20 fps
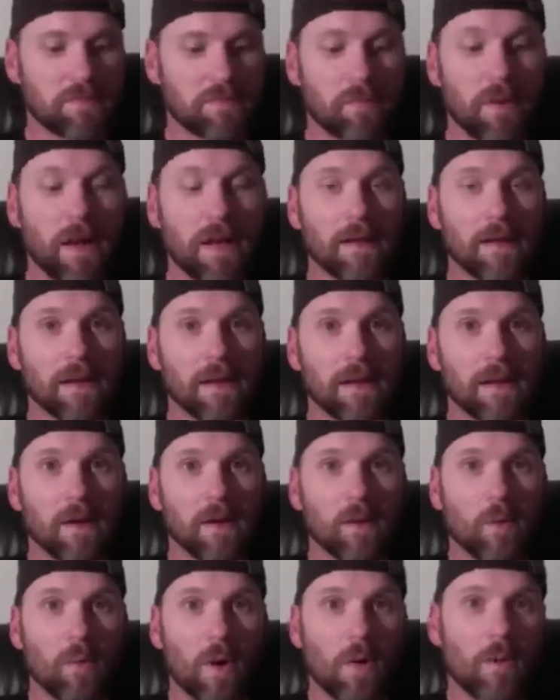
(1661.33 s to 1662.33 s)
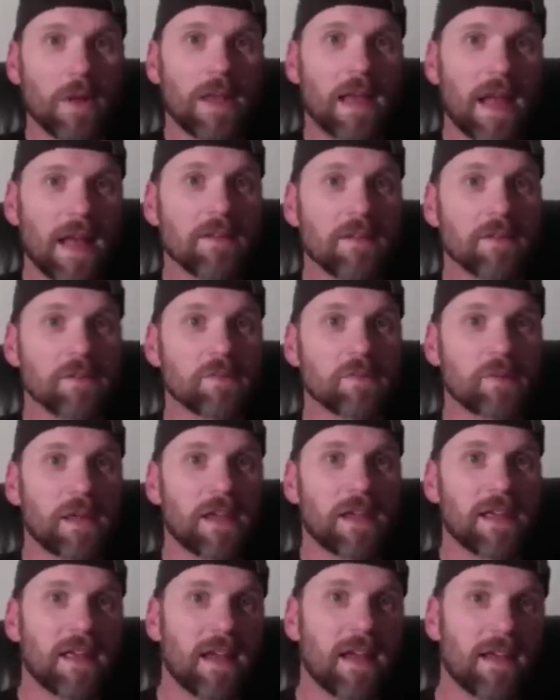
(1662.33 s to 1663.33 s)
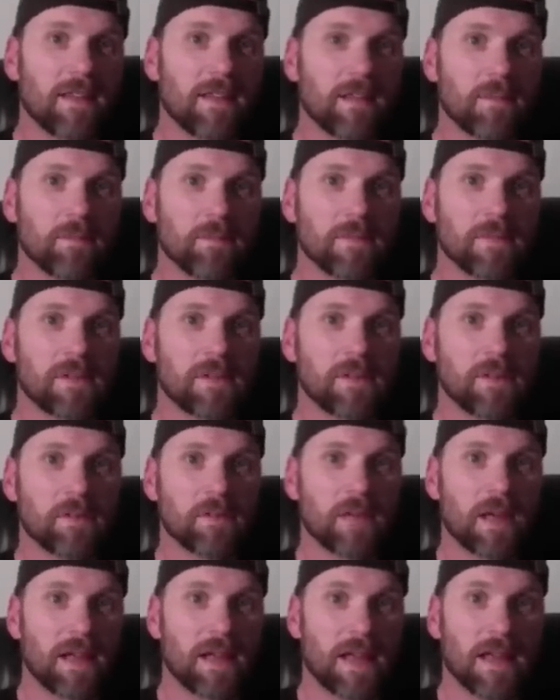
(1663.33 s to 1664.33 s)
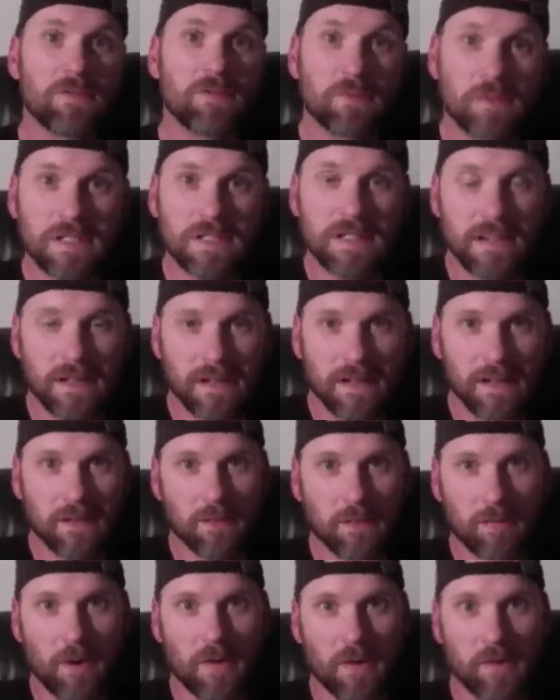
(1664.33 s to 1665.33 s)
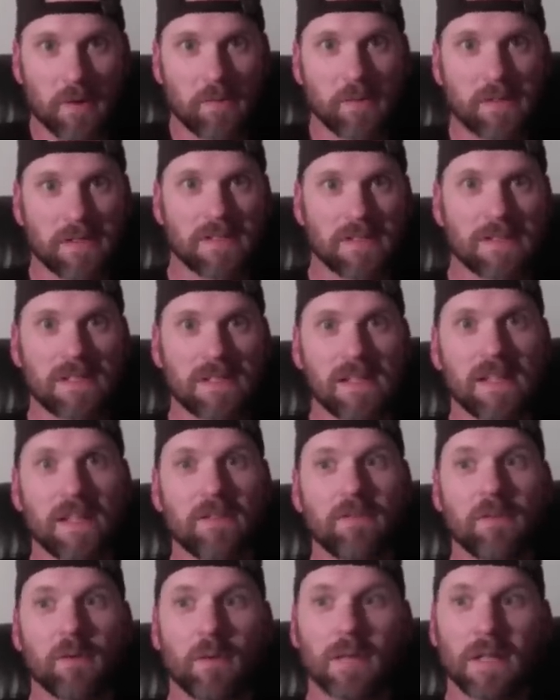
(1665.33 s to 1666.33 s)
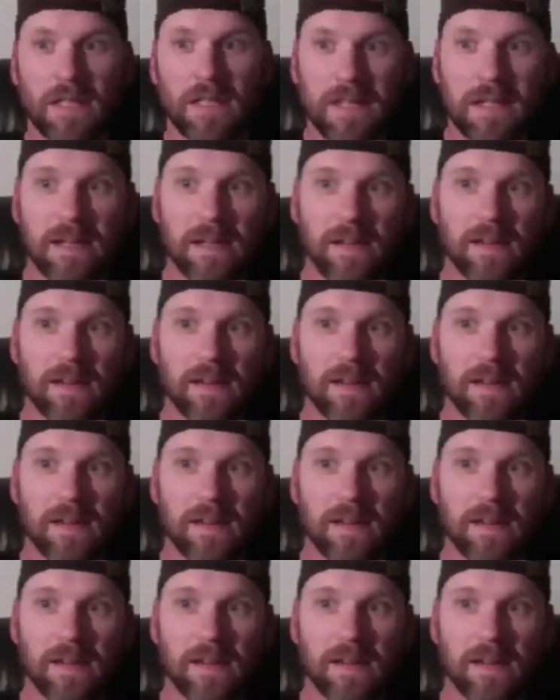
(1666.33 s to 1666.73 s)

But what we can do is we can get them to get interested in your primary business to give you a lead,